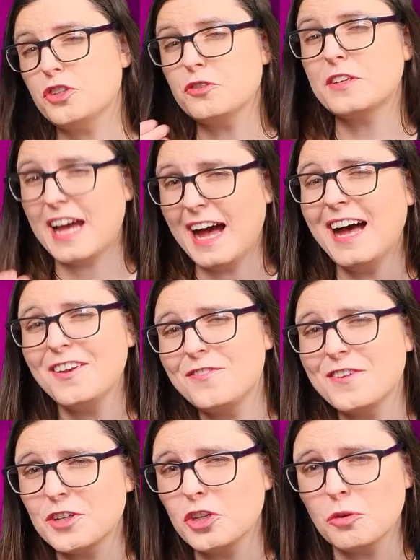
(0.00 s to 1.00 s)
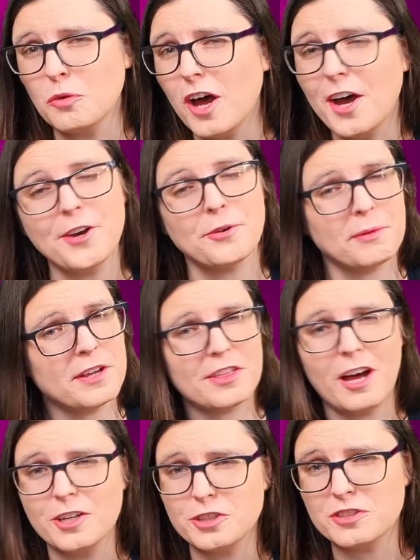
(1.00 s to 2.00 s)
you can fiddle around with
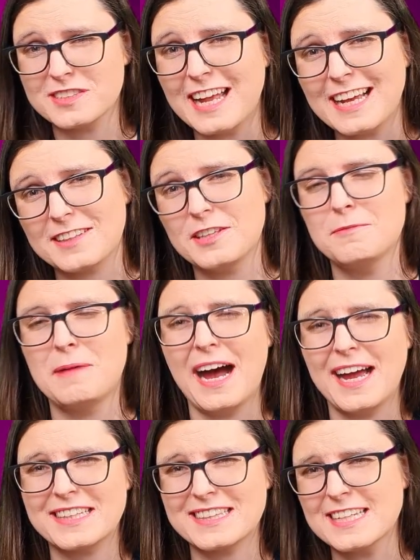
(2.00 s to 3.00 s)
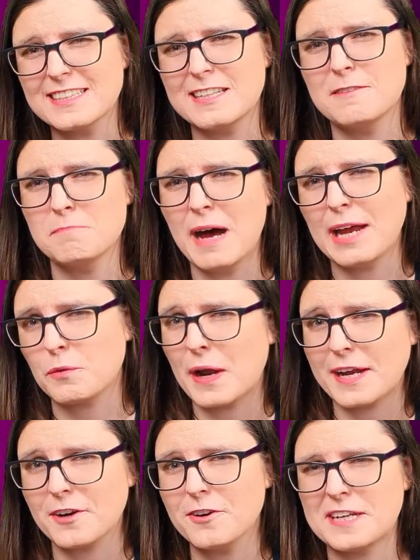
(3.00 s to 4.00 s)
how you stack them. I think that my
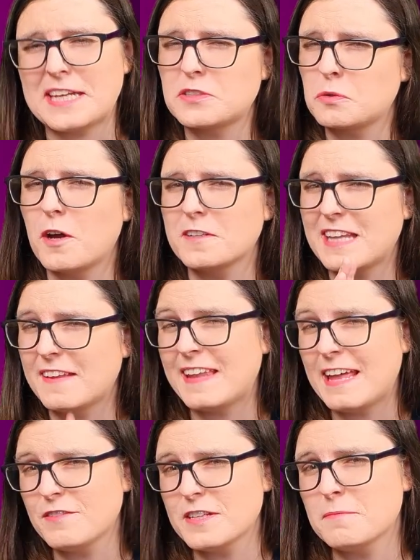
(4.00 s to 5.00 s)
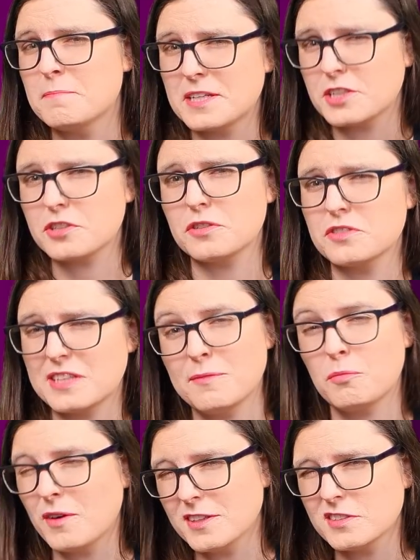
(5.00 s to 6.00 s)
record is around 11 miniatures at
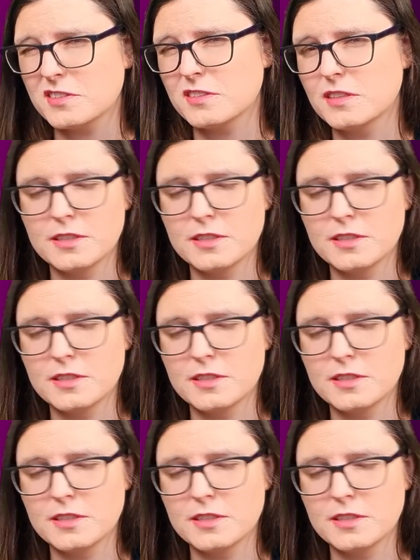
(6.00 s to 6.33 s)
once.